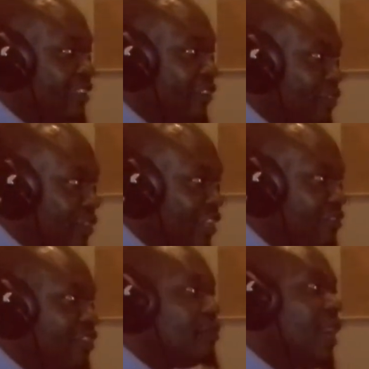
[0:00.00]
or your
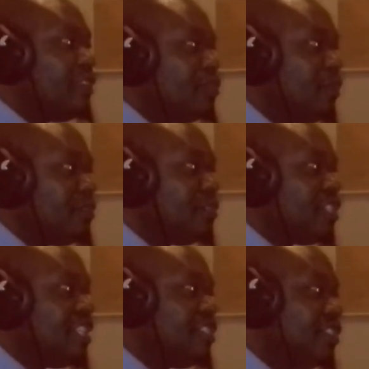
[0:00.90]
girlfriend, why do you want to
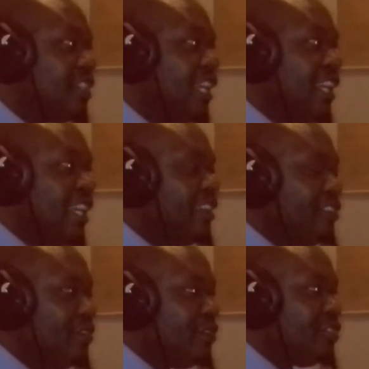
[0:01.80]
change, you
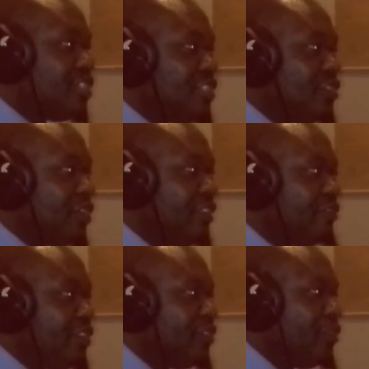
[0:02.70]
know, change your
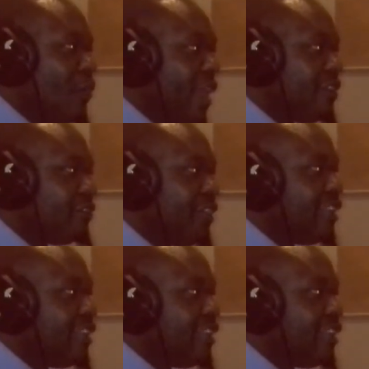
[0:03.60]
girlfriend or your wife?